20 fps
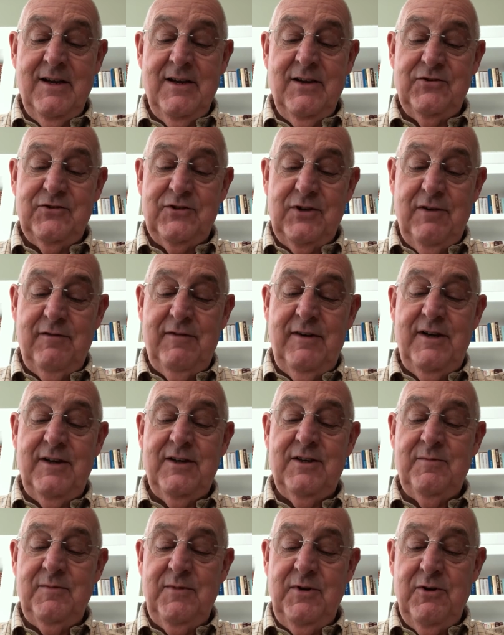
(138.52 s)
Serving
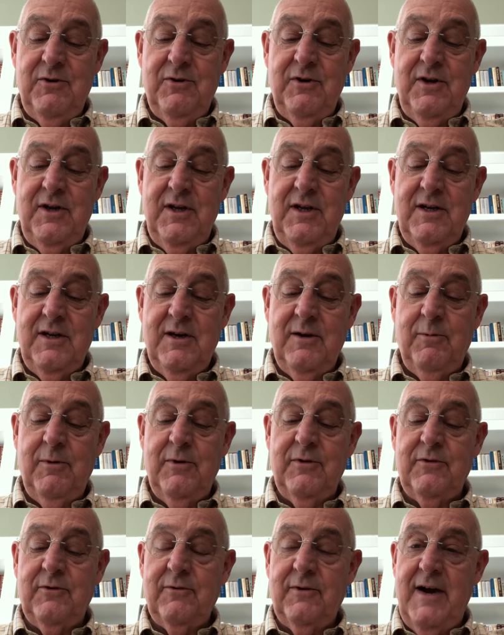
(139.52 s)
community
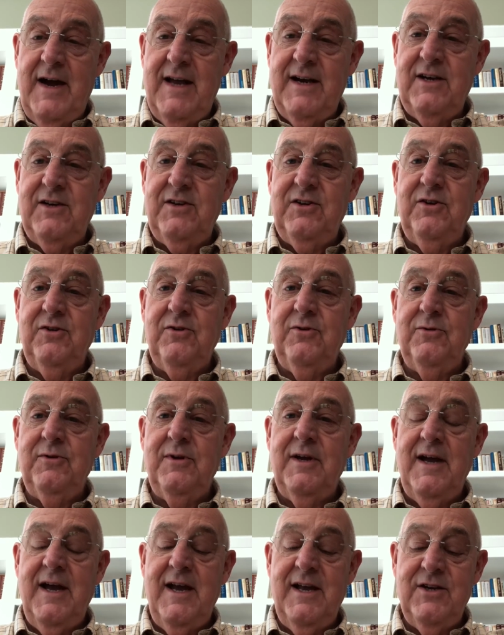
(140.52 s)
with
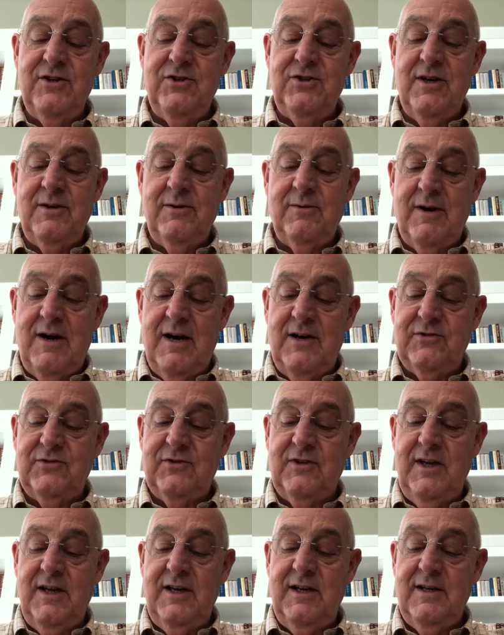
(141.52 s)
gratitude and
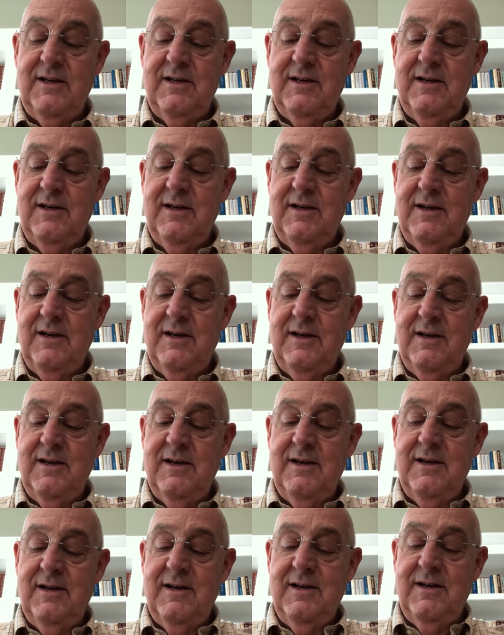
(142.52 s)
generosity.
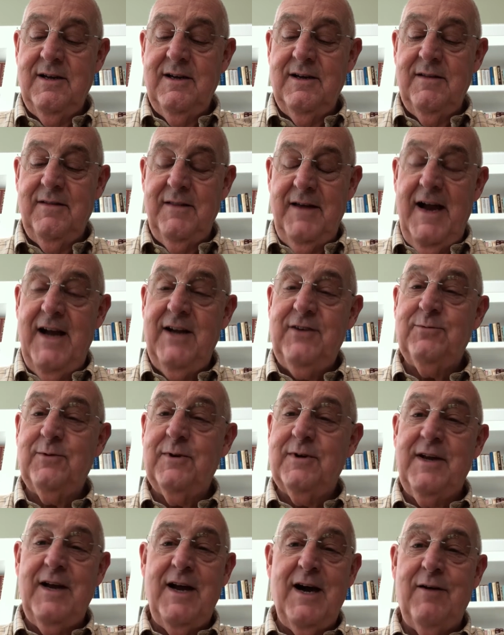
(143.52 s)
That's
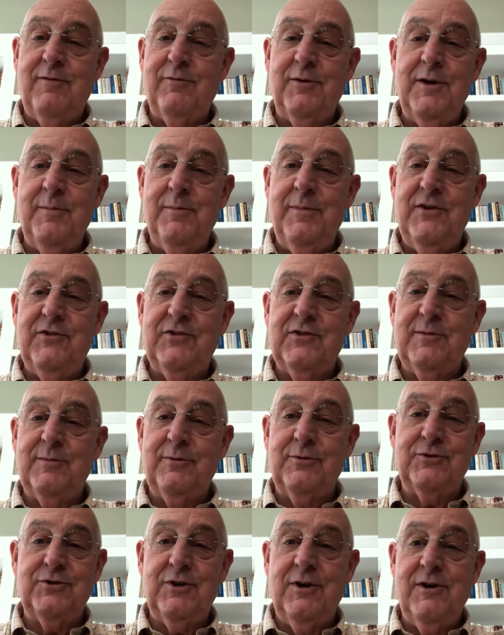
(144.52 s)
what Calvary
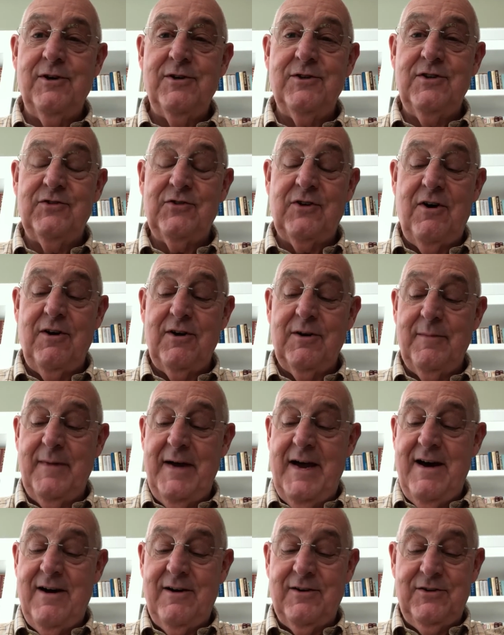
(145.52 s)
Episcopal Church is all
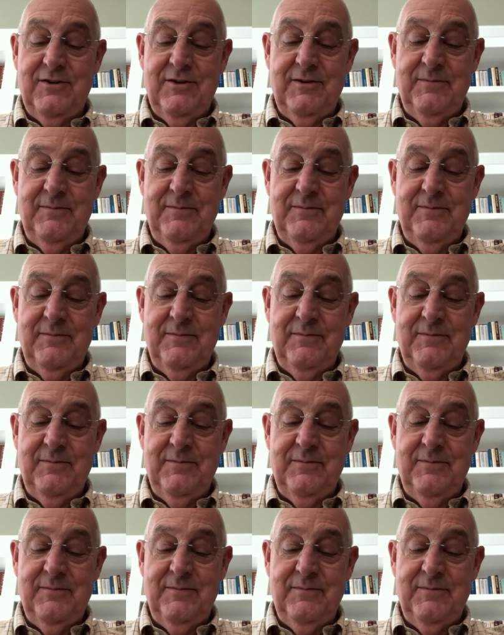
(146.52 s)
about.